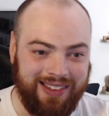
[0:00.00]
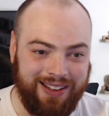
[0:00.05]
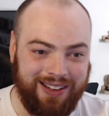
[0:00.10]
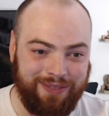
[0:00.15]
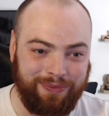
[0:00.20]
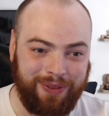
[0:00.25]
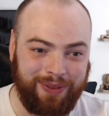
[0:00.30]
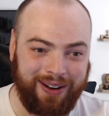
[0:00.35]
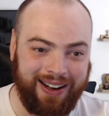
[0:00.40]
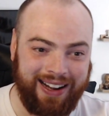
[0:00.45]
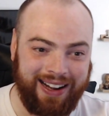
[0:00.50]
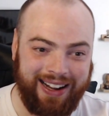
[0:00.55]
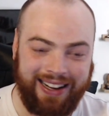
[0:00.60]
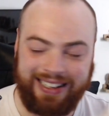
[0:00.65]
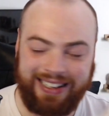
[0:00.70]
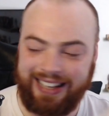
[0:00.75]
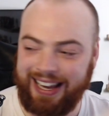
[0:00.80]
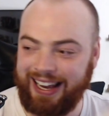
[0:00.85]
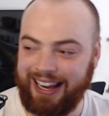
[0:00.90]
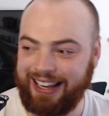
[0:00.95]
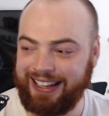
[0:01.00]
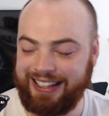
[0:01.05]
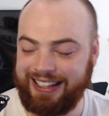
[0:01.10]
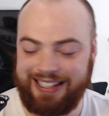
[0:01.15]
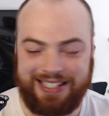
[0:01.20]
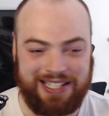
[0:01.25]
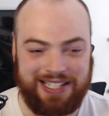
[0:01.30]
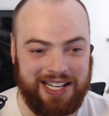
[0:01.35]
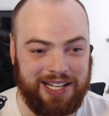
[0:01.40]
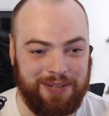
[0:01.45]
But yeah, he
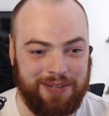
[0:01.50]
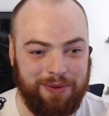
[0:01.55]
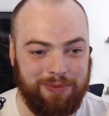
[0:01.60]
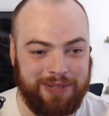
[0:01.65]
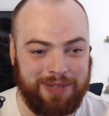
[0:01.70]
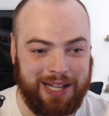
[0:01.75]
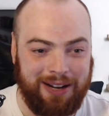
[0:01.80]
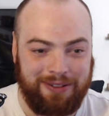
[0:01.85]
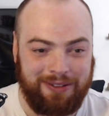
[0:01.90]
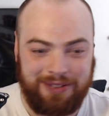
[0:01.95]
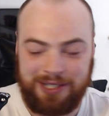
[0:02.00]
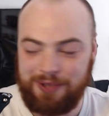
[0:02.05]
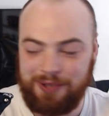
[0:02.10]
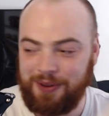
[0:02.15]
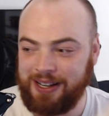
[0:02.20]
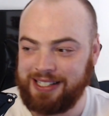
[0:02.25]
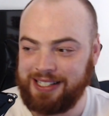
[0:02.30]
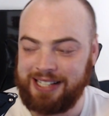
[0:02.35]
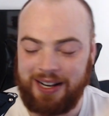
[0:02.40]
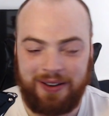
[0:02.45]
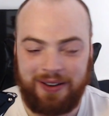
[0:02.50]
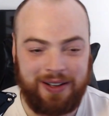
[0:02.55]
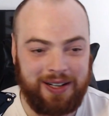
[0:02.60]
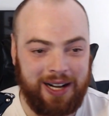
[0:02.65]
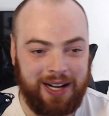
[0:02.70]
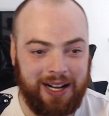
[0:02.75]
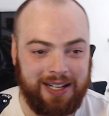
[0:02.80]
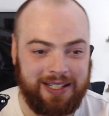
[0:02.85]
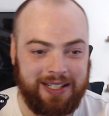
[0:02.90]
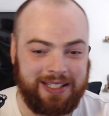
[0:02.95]
swoops down, swings down,
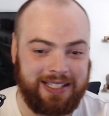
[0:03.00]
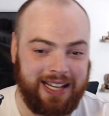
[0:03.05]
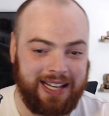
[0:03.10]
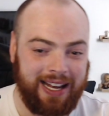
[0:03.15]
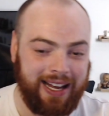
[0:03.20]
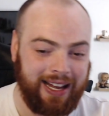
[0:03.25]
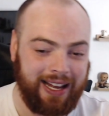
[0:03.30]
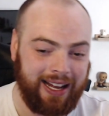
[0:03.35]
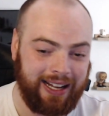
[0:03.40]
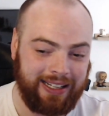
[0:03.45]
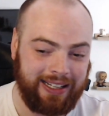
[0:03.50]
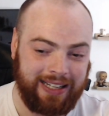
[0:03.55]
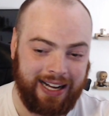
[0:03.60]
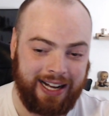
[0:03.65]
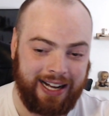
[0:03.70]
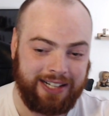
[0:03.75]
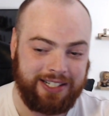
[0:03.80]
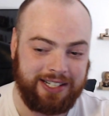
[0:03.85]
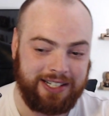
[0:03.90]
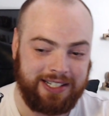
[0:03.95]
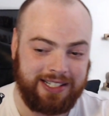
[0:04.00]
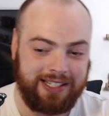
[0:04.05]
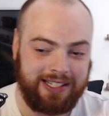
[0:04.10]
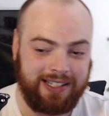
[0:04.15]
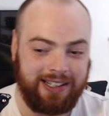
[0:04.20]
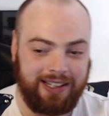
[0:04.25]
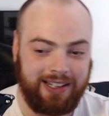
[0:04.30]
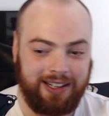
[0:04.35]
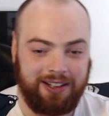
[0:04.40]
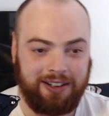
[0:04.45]
and catches
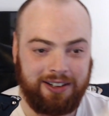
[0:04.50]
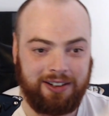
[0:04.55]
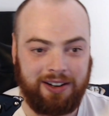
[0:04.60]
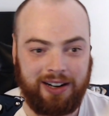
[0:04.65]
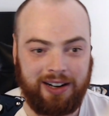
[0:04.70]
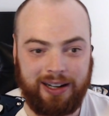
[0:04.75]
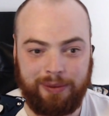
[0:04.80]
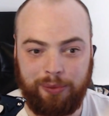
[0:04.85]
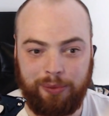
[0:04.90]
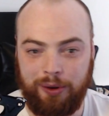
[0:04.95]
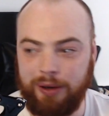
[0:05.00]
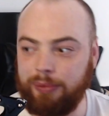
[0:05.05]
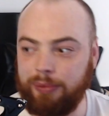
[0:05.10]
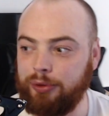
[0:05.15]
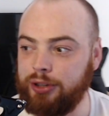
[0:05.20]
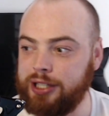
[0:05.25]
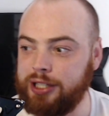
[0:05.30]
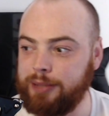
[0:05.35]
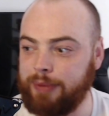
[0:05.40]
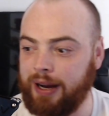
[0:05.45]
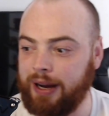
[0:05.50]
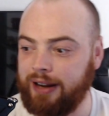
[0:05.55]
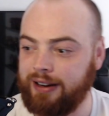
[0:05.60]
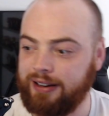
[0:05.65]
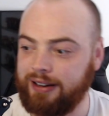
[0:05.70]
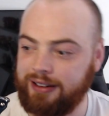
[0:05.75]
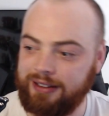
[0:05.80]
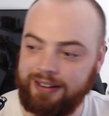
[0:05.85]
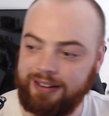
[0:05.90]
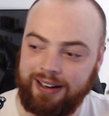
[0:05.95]
our boy Brucey
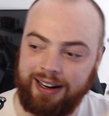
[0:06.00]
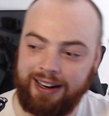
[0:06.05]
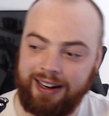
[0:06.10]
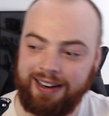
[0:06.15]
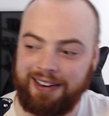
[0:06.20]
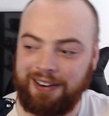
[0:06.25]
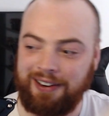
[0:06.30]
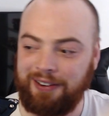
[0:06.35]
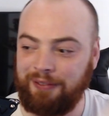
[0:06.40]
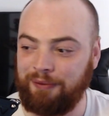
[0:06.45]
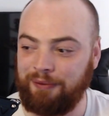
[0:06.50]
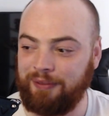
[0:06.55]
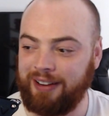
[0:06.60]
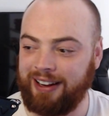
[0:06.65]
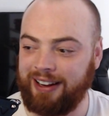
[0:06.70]
Banner, who